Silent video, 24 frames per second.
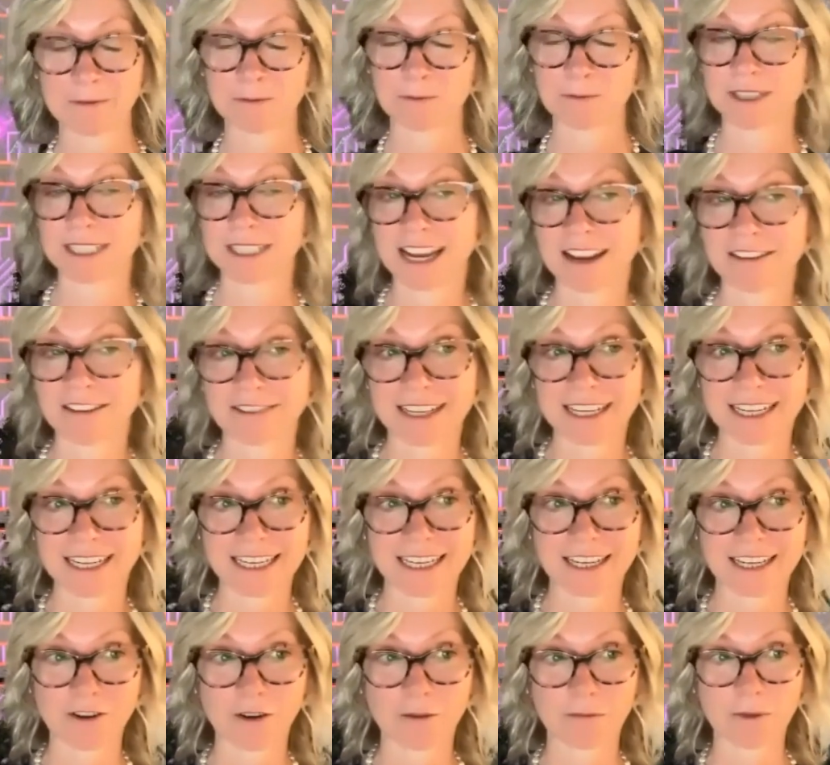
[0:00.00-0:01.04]
We're
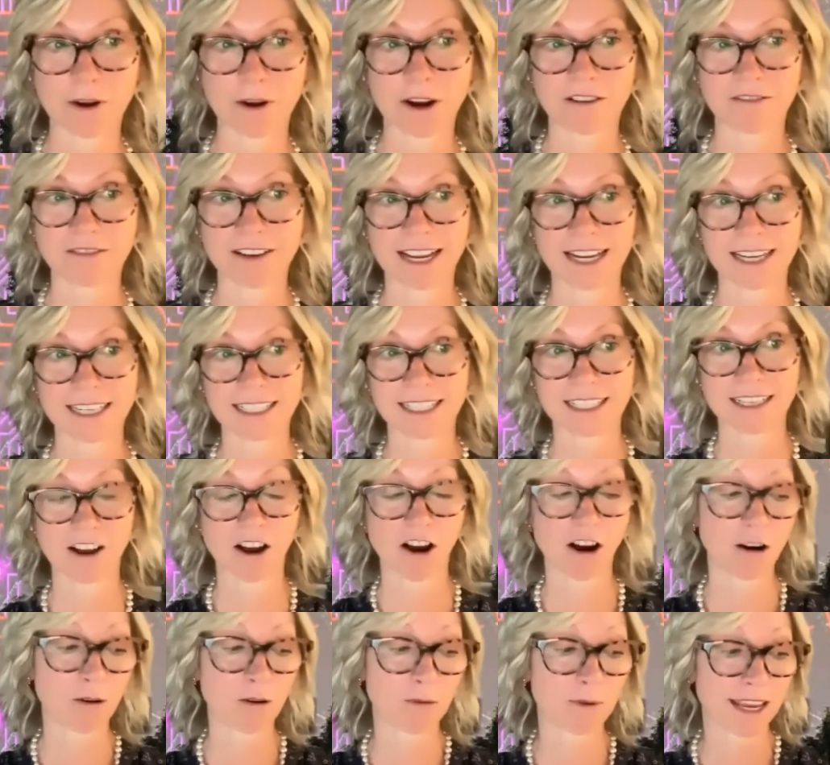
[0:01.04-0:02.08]
definitely not perfect.
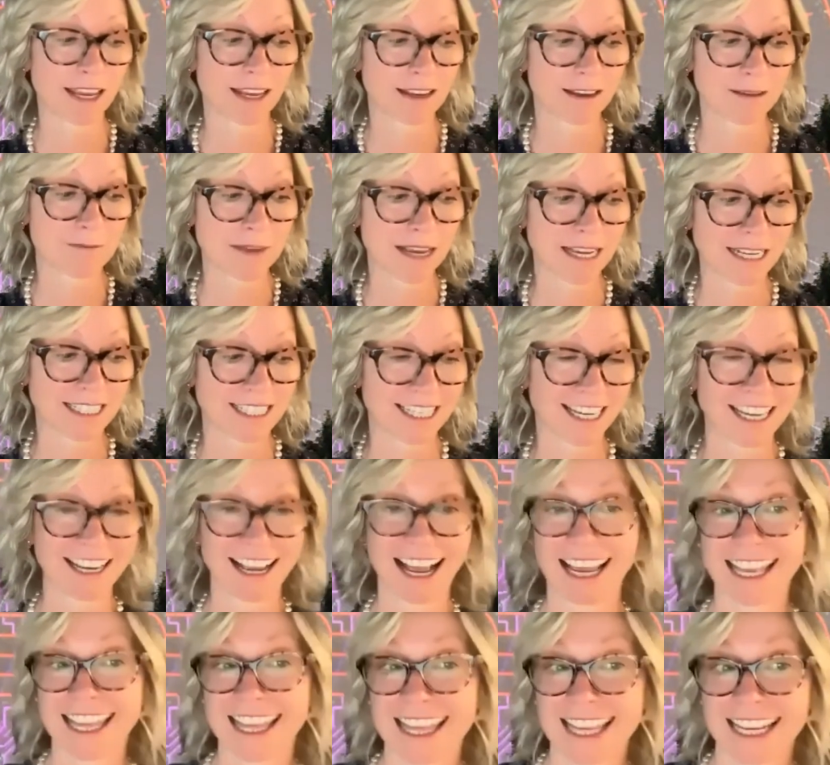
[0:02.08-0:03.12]
Are we
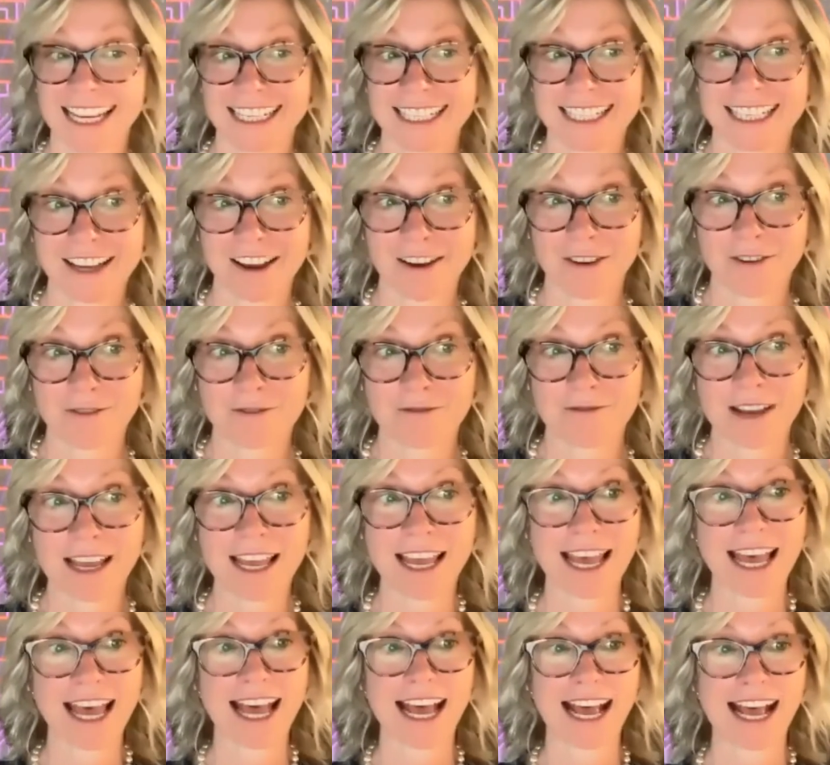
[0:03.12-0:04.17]
amazing? I think so
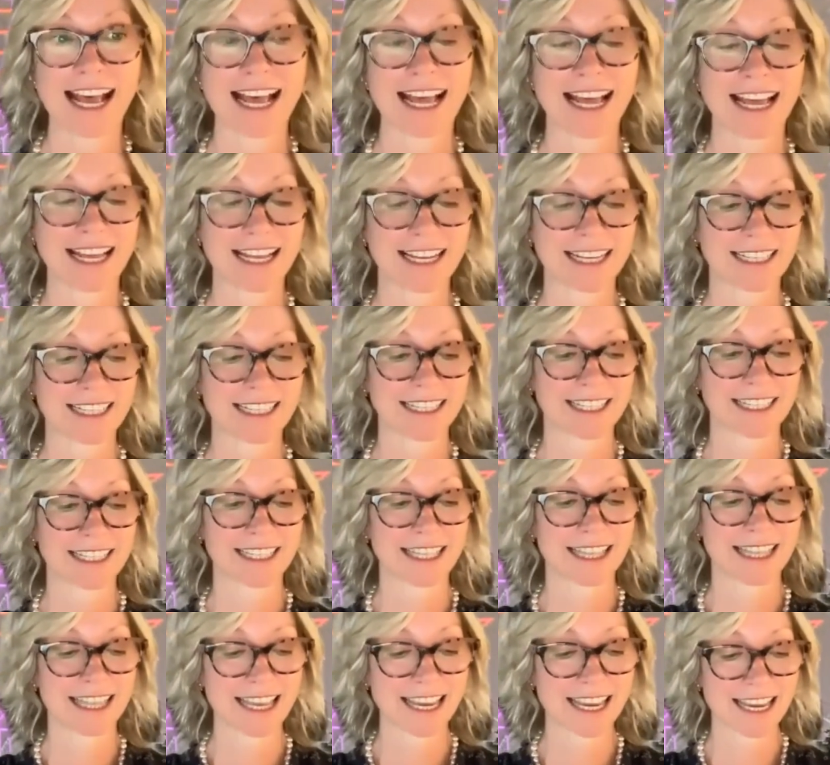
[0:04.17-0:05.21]
and
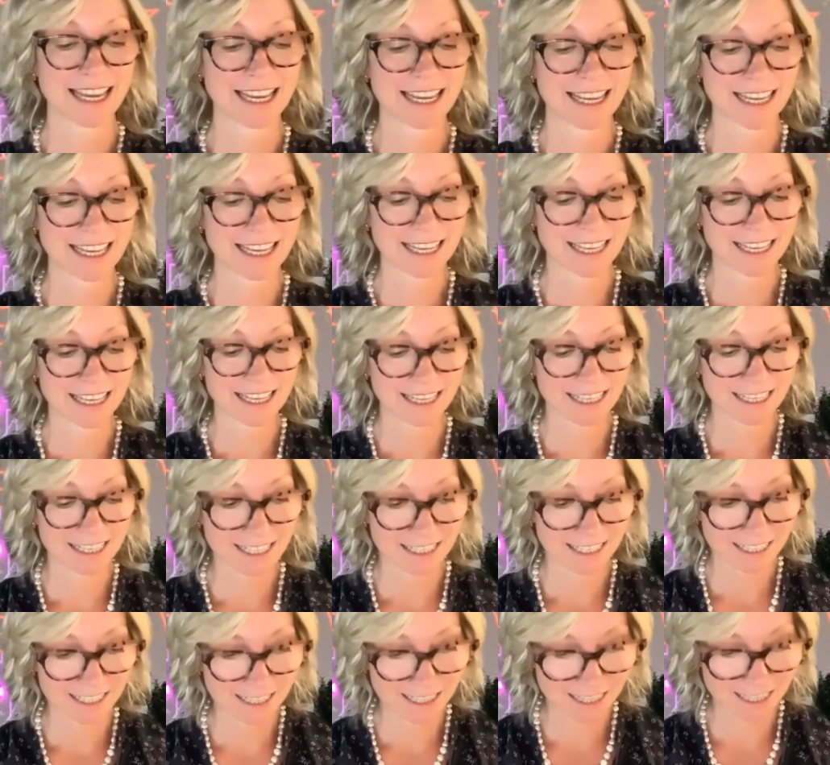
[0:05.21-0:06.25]
the
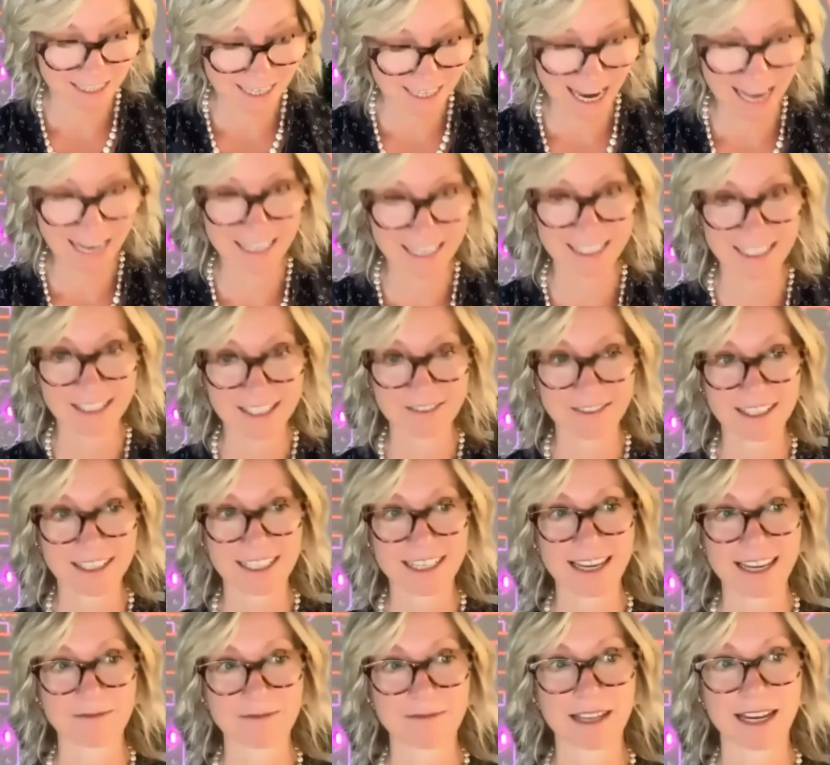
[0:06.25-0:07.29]
talent of the
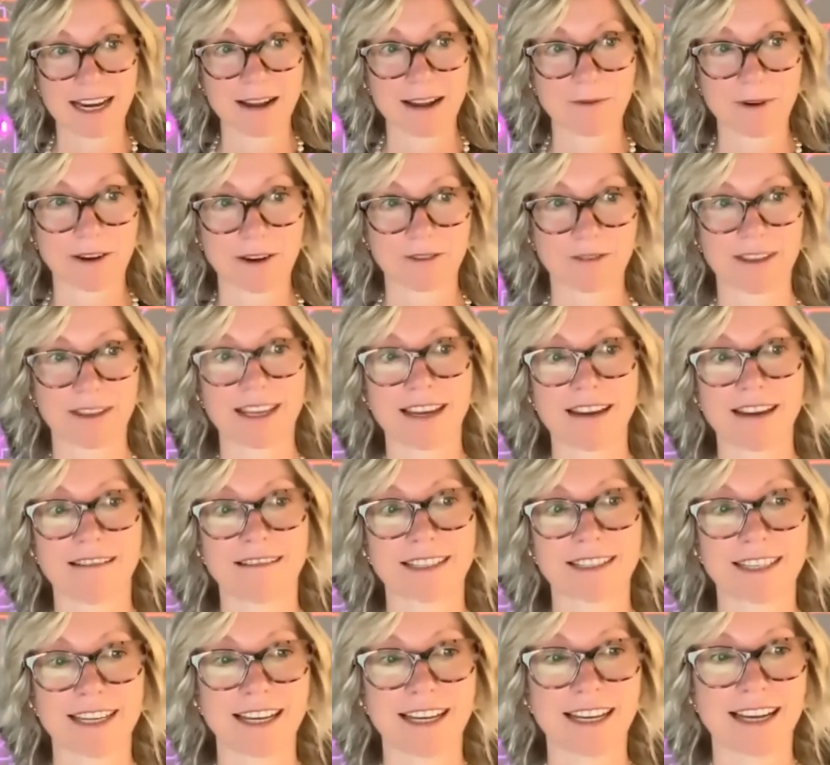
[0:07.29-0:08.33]
team that I work with here
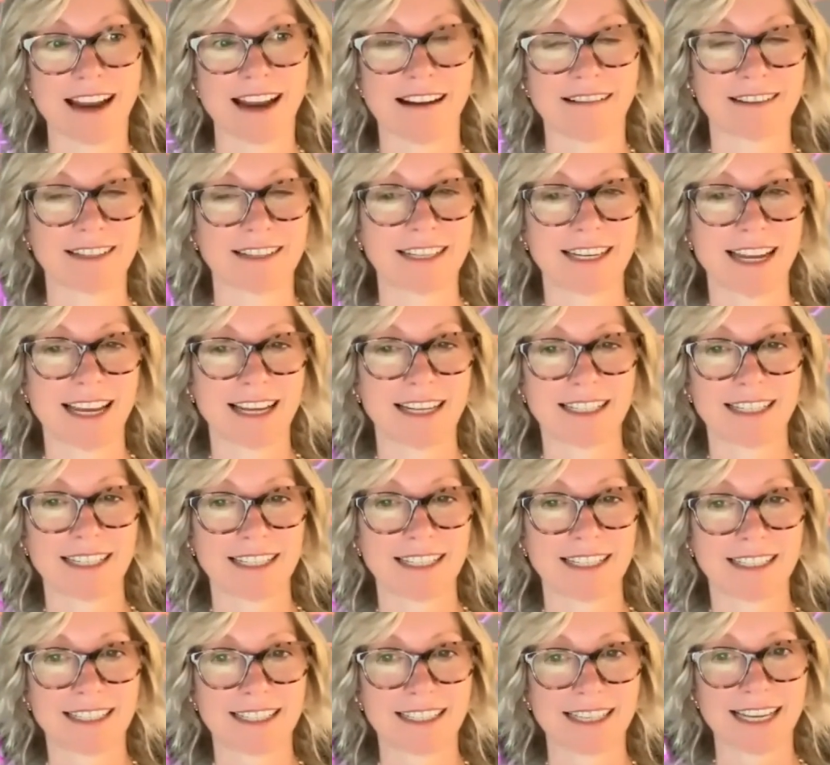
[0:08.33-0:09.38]
at Singularity Net
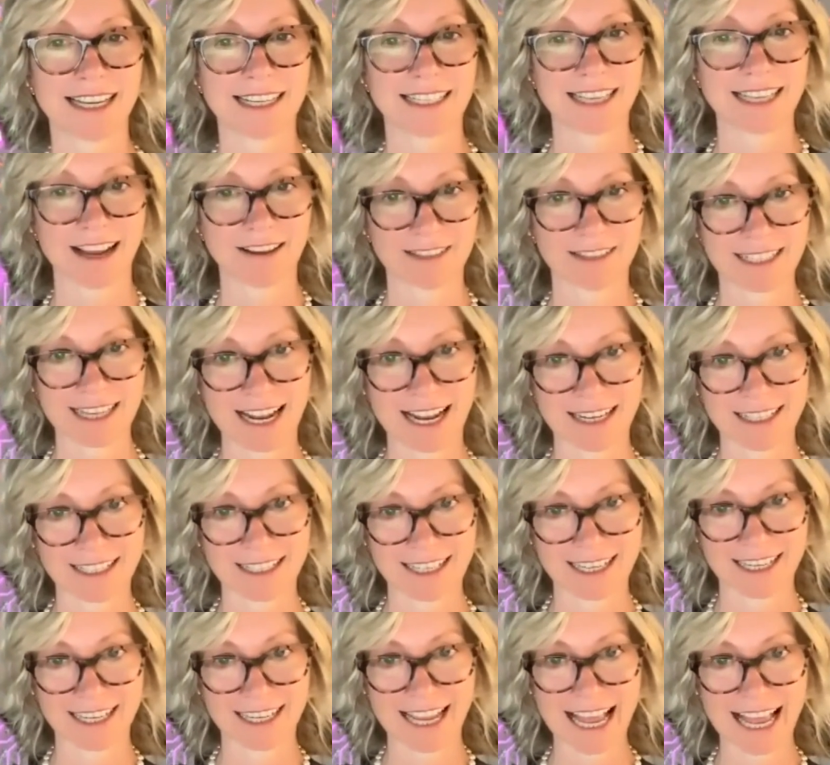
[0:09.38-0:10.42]
is is
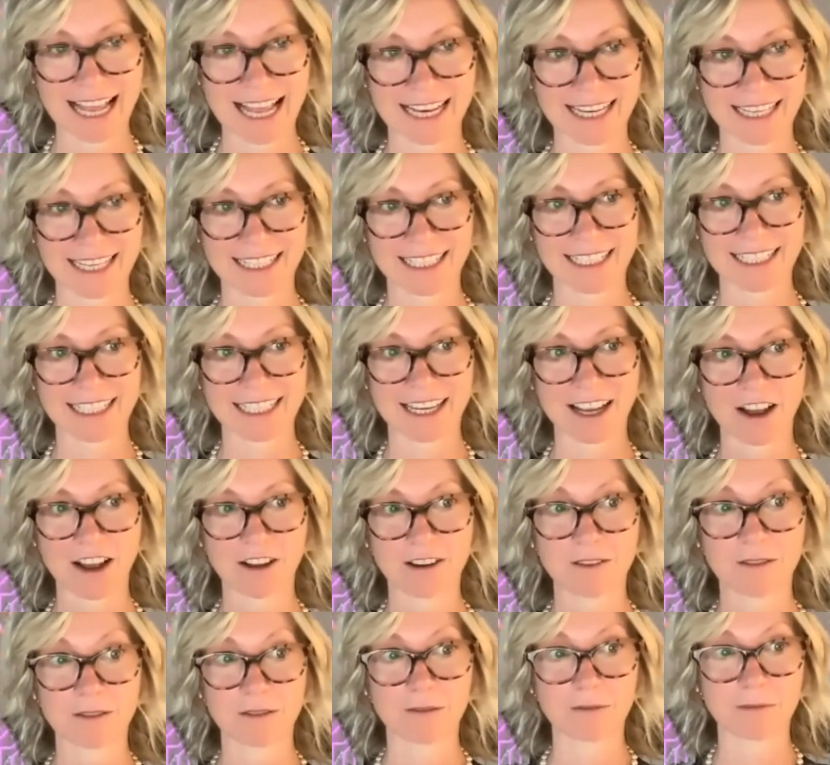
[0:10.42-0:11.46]
outstanding and
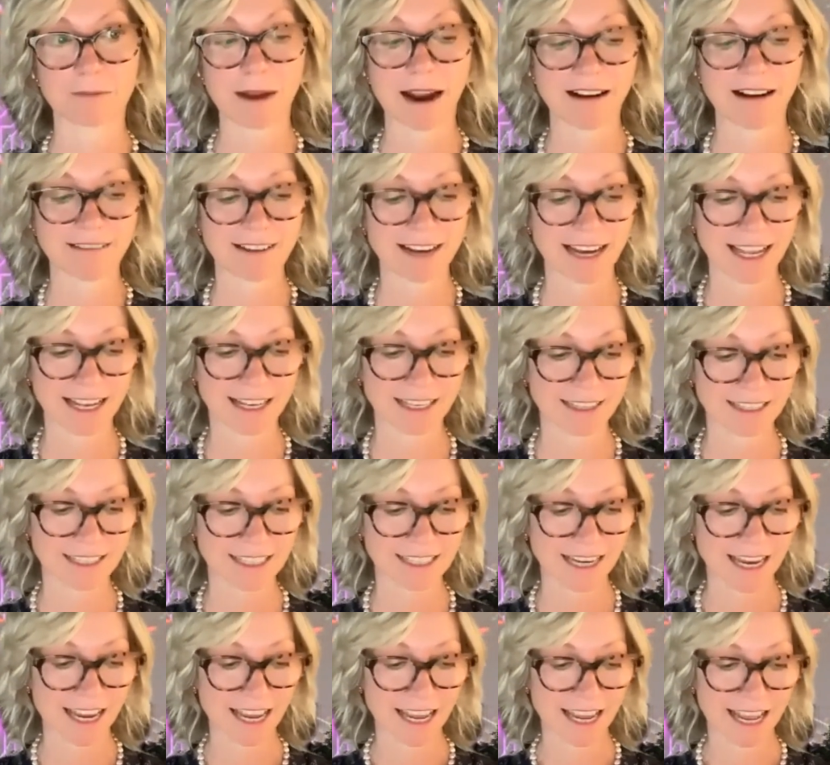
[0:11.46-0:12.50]
unparalleled
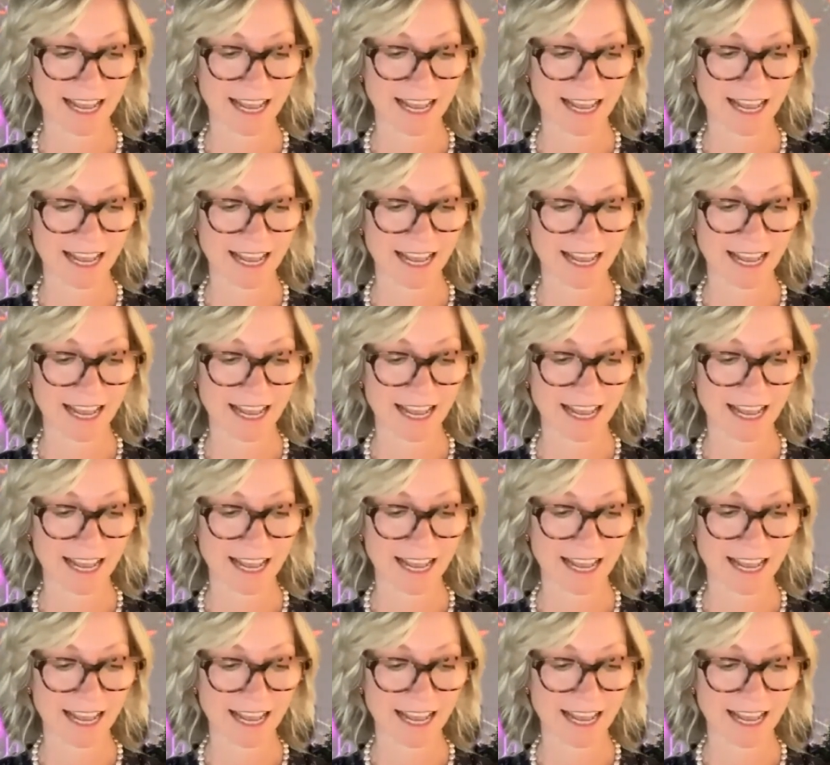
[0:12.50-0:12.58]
